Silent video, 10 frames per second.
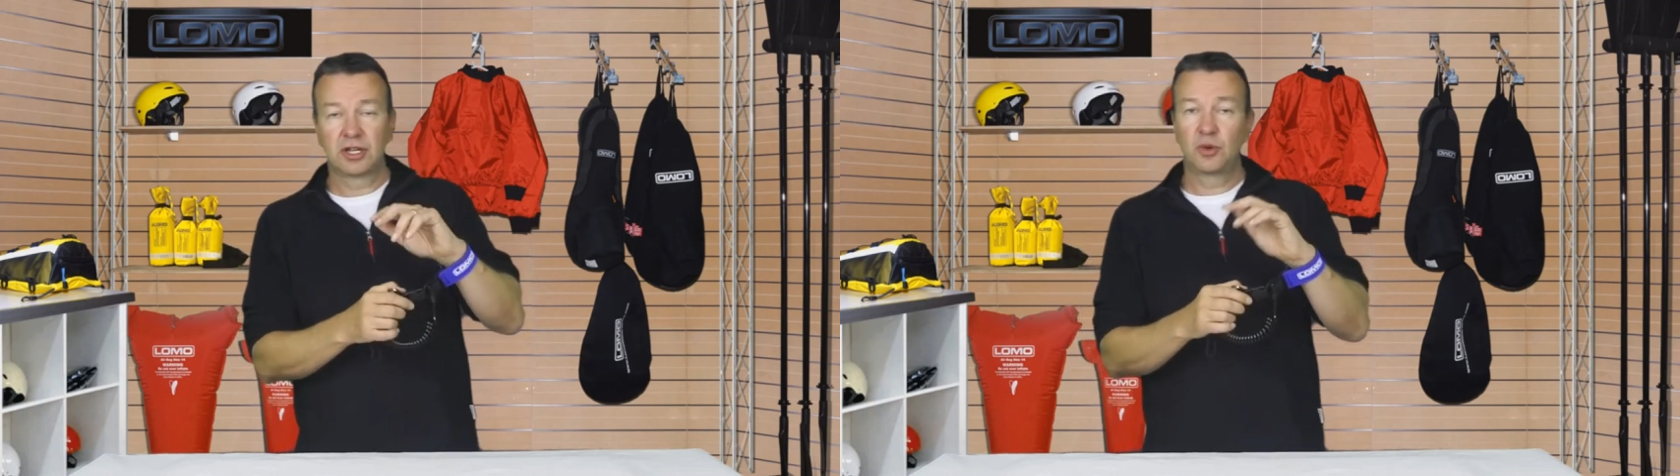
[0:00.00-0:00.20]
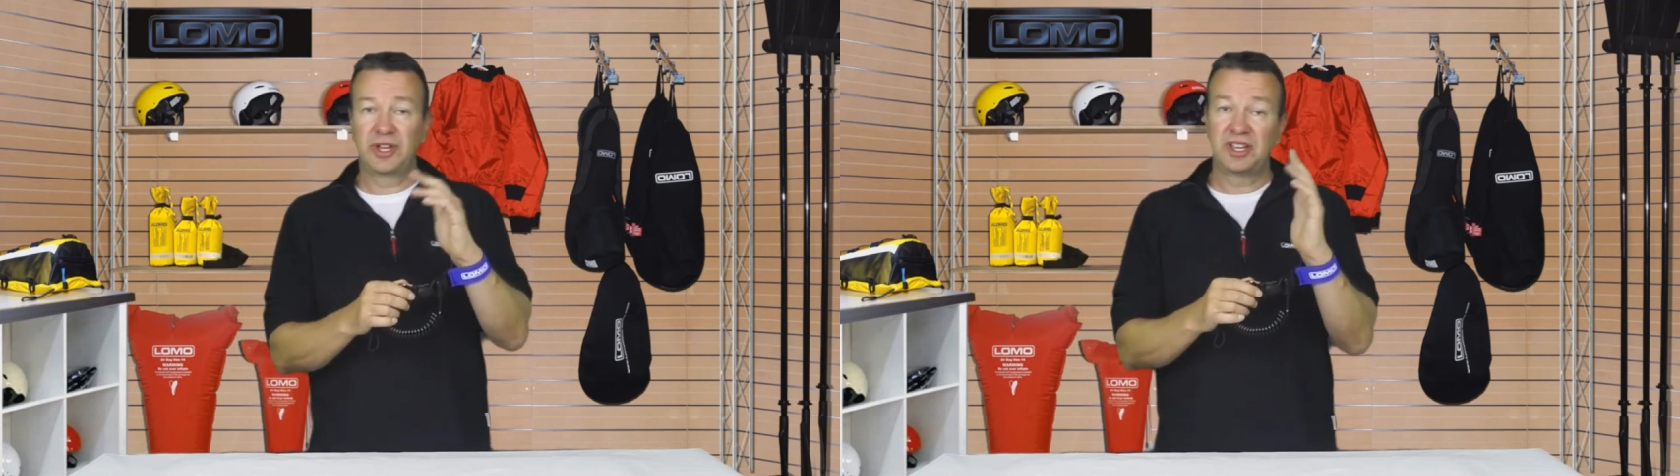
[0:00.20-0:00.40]

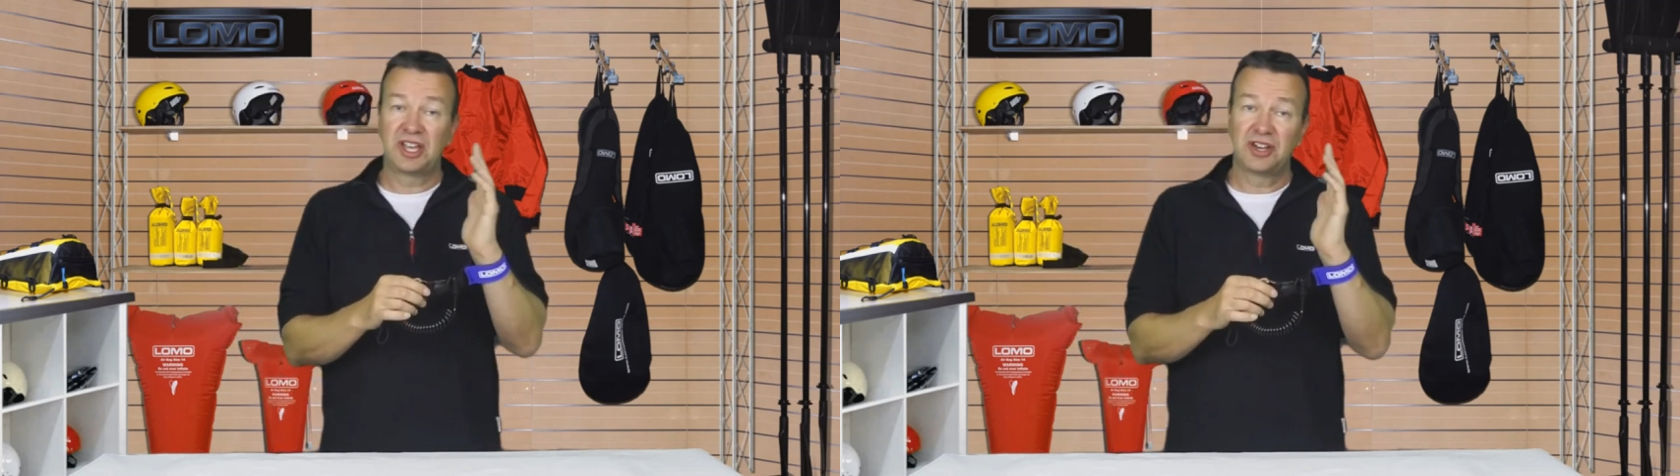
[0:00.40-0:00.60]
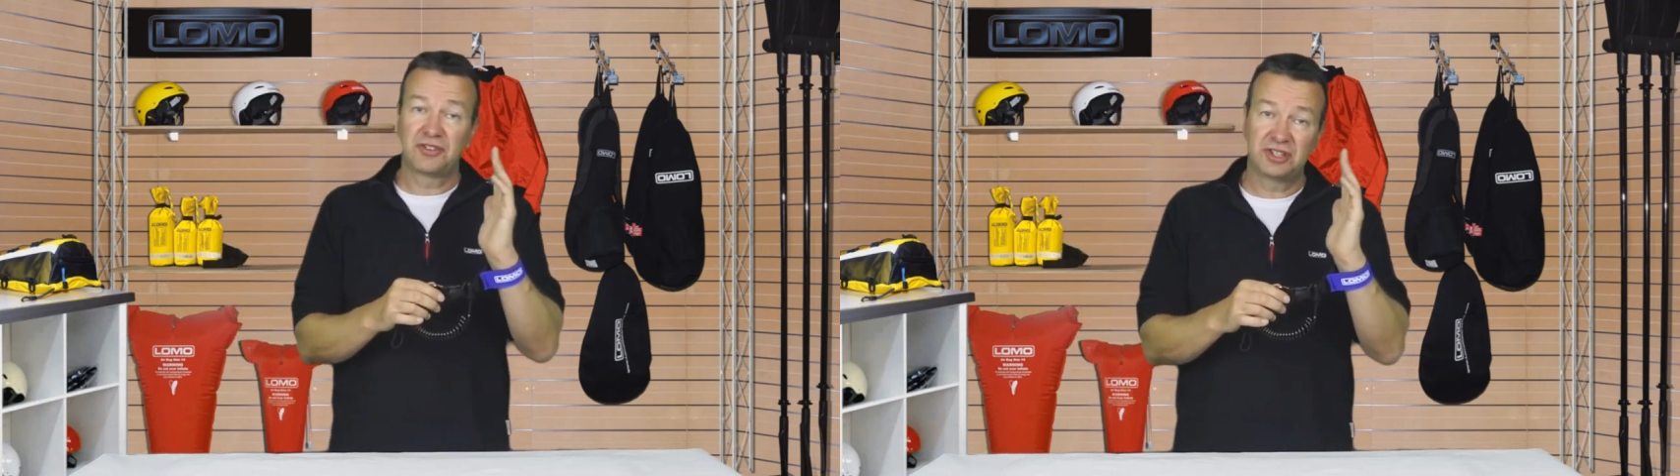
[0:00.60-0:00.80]

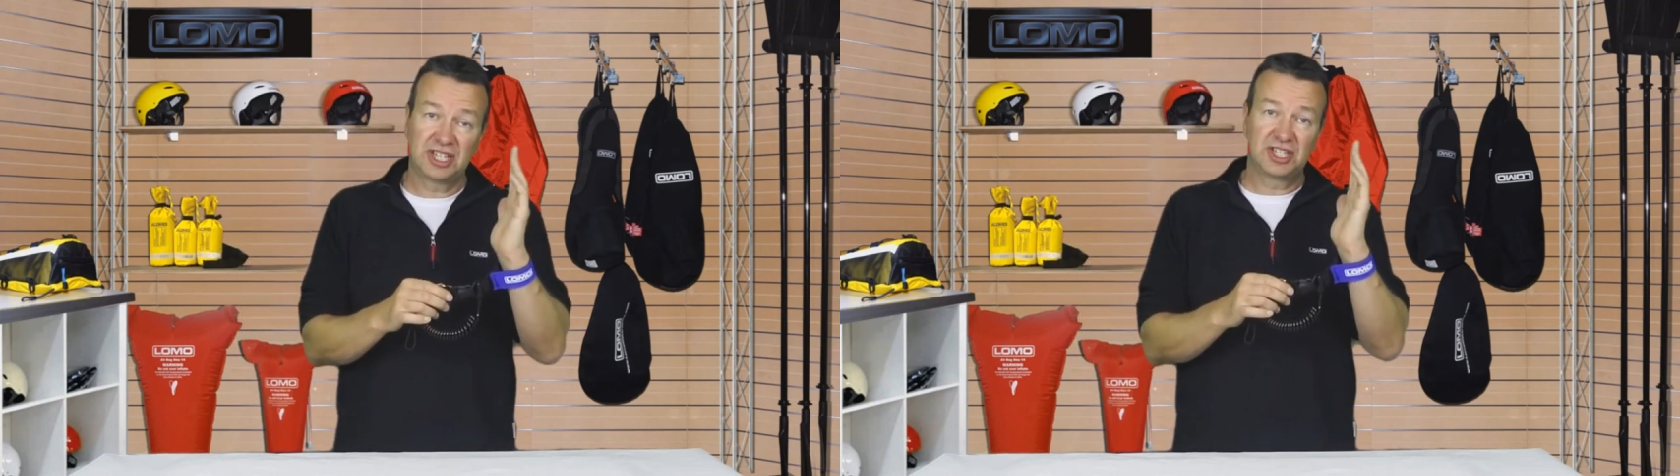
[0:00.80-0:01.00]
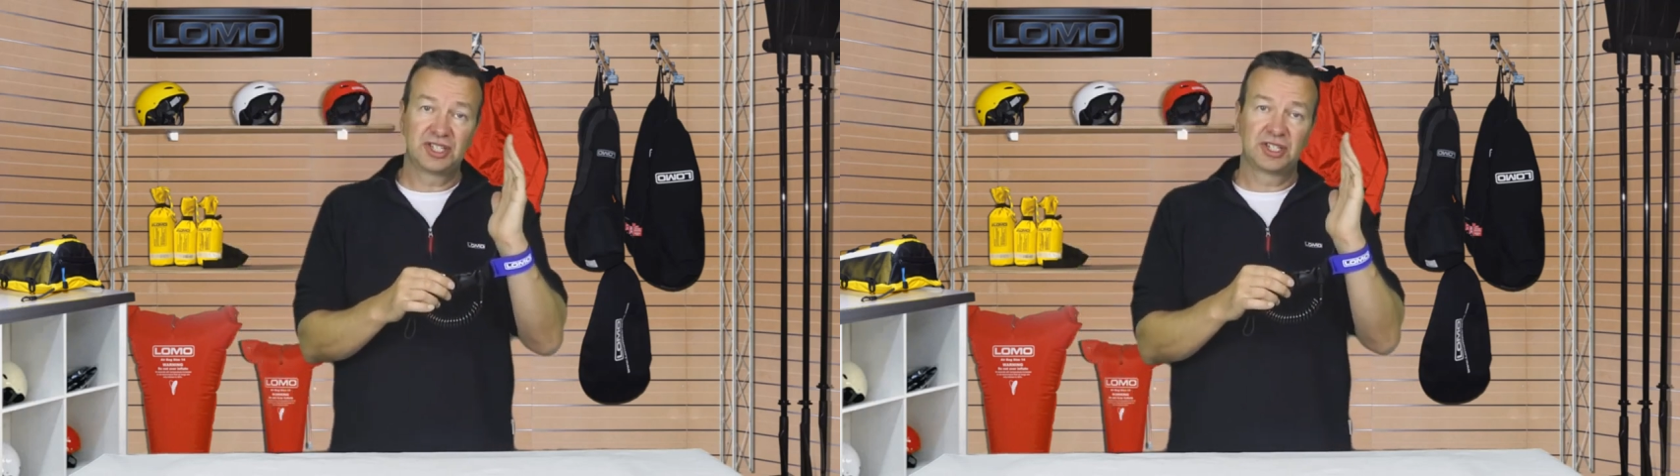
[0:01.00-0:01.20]
quick
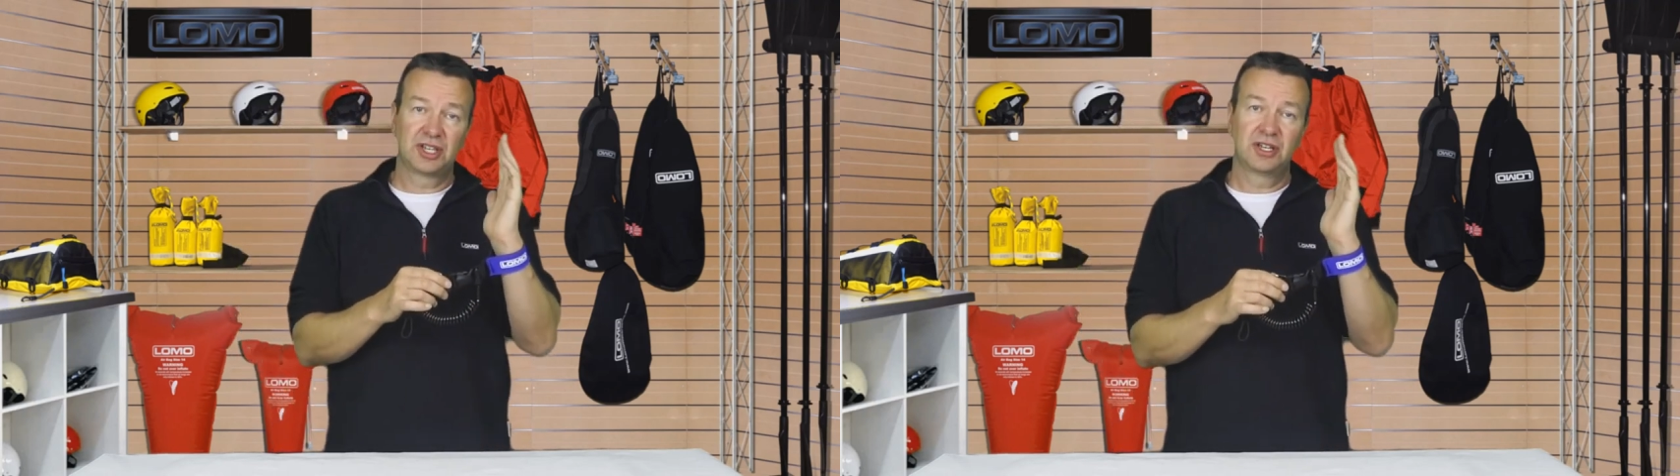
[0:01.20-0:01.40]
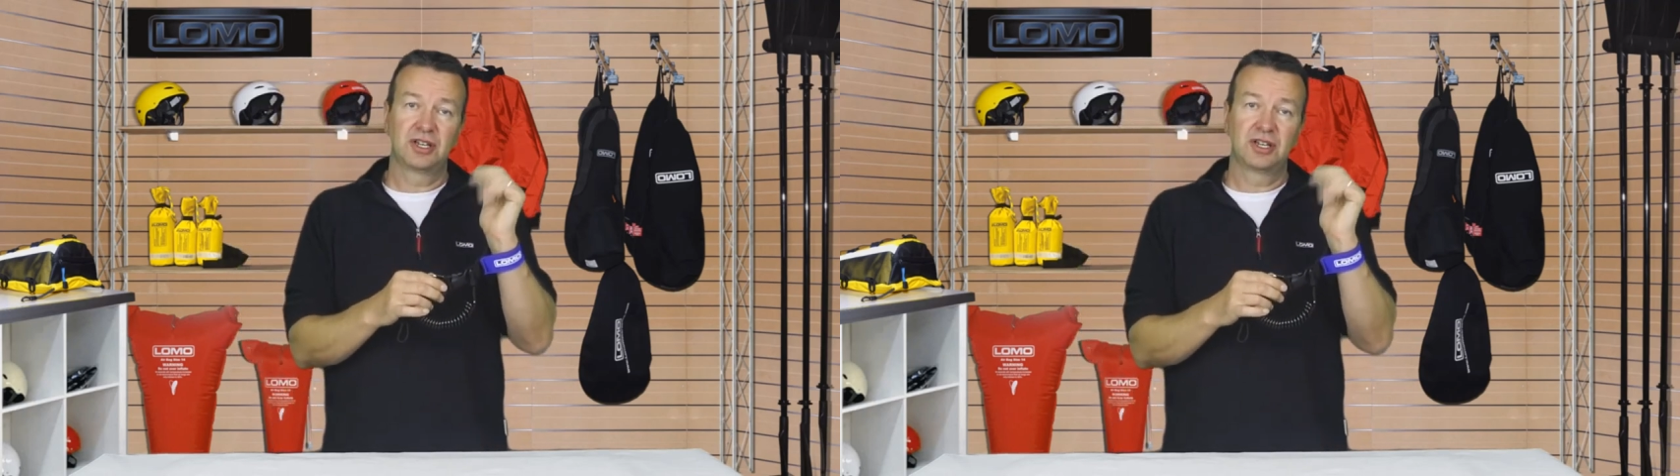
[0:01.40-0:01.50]
release